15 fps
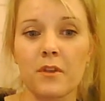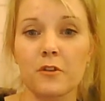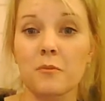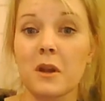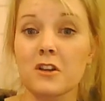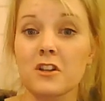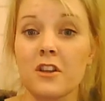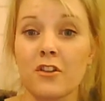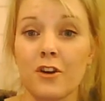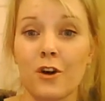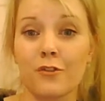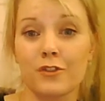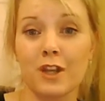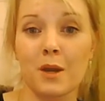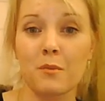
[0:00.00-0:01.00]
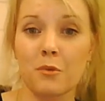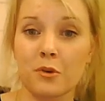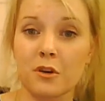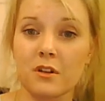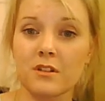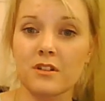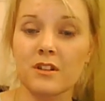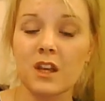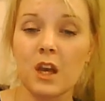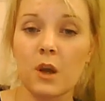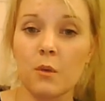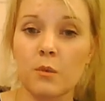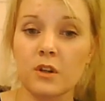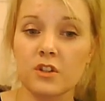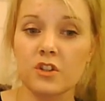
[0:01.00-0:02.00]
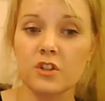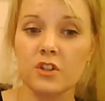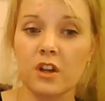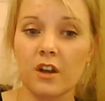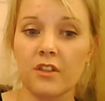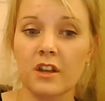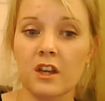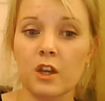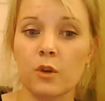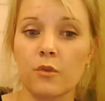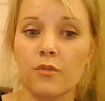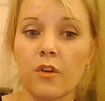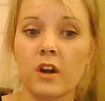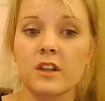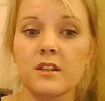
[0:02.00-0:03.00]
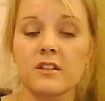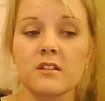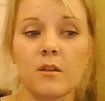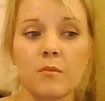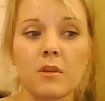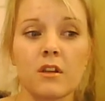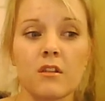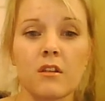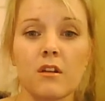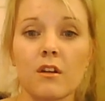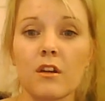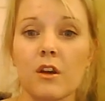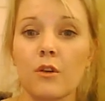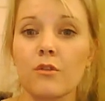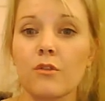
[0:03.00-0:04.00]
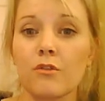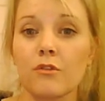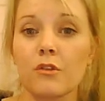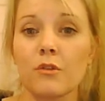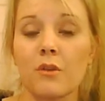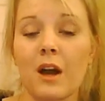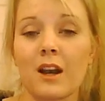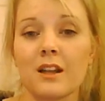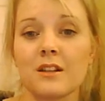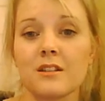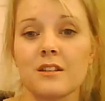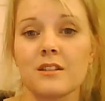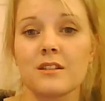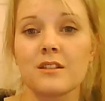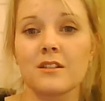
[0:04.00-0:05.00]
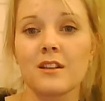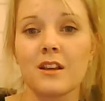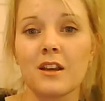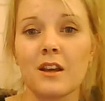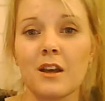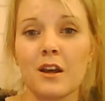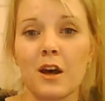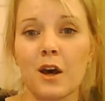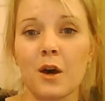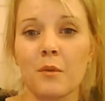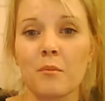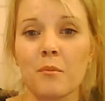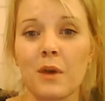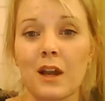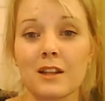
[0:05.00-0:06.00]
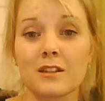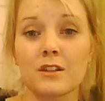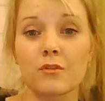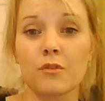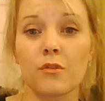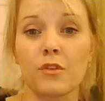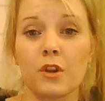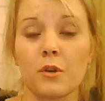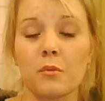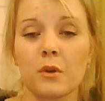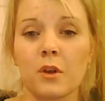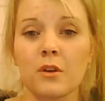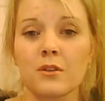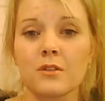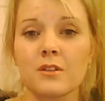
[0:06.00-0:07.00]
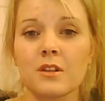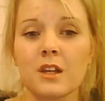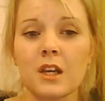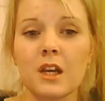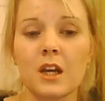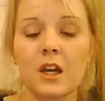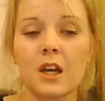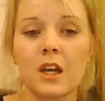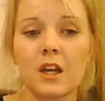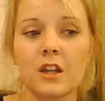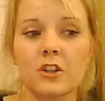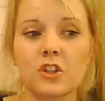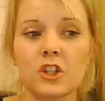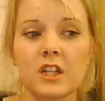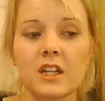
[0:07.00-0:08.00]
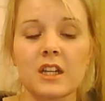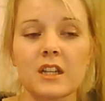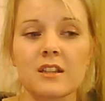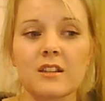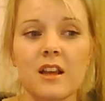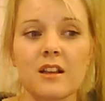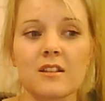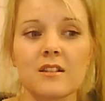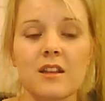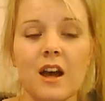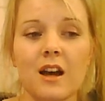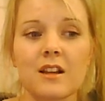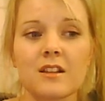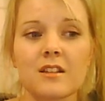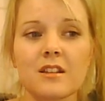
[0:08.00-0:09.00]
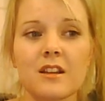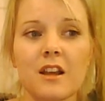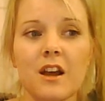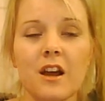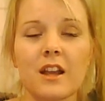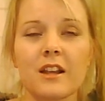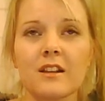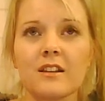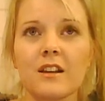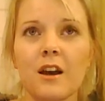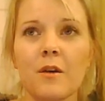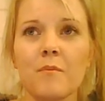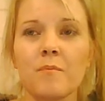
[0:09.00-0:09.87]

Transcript: especially the aftercare products, which I think you'll find is something that goes through Alex's review, because she says that it